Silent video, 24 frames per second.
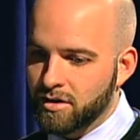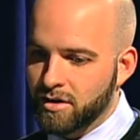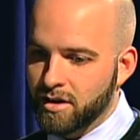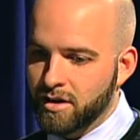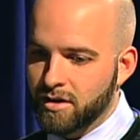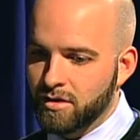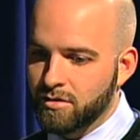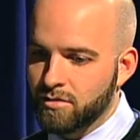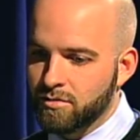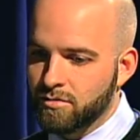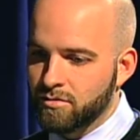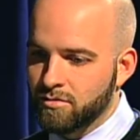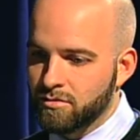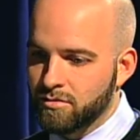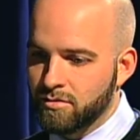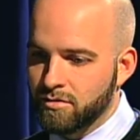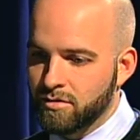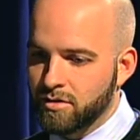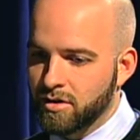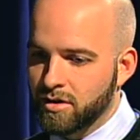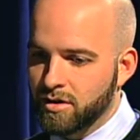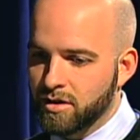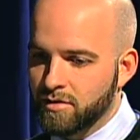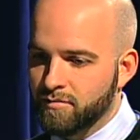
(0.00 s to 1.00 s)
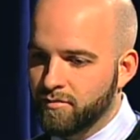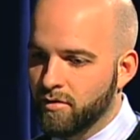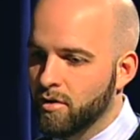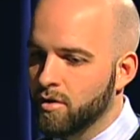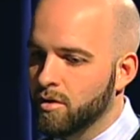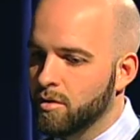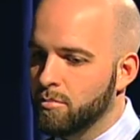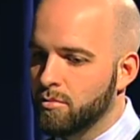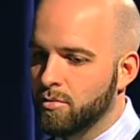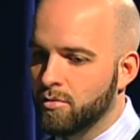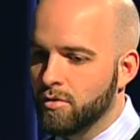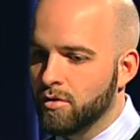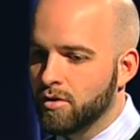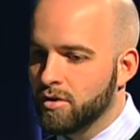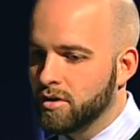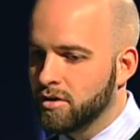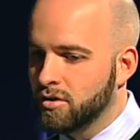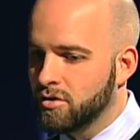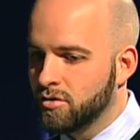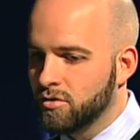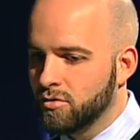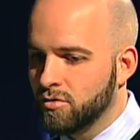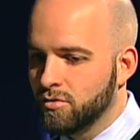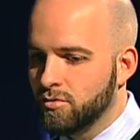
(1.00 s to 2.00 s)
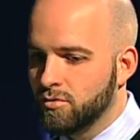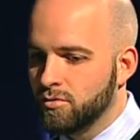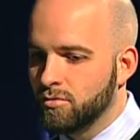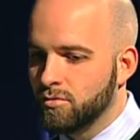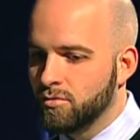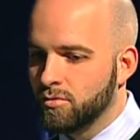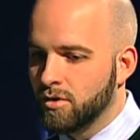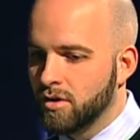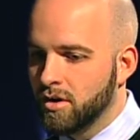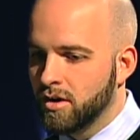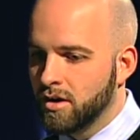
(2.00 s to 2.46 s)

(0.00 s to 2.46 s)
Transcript: is, is very important to,